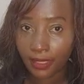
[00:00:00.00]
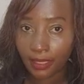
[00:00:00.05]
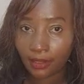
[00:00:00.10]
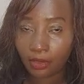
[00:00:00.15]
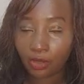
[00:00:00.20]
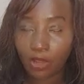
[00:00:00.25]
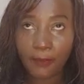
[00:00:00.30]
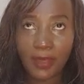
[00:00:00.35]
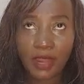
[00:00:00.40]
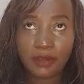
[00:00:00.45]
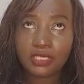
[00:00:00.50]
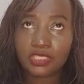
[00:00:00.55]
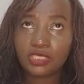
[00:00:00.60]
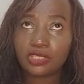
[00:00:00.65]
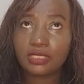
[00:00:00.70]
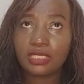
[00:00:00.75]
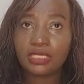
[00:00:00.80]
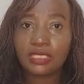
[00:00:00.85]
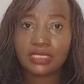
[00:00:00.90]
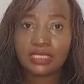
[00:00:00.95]
Comparison
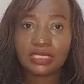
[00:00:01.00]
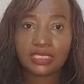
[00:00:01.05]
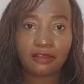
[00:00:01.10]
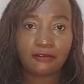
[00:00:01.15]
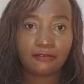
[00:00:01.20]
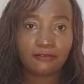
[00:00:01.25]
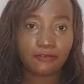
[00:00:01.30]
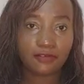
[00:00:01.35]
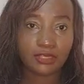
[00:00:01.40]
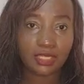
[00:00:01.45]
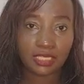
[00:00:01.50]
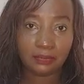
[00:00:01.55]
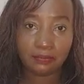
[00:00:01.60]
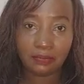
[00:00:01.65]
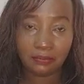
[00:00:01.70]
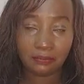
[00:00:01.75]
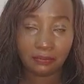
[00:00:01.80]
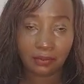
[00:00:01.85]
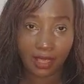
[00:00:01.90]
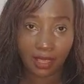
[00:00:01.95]
in itself wouldn't be
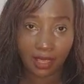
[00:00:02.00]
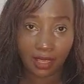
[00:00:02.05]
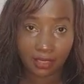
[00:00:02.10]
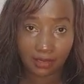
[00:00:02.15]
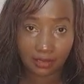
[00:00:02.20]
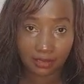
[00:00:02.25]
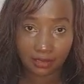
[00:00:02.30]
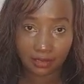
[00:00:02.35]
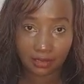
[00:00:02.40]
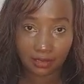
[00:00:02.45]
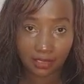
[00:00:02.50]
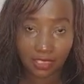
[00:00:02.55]
bad.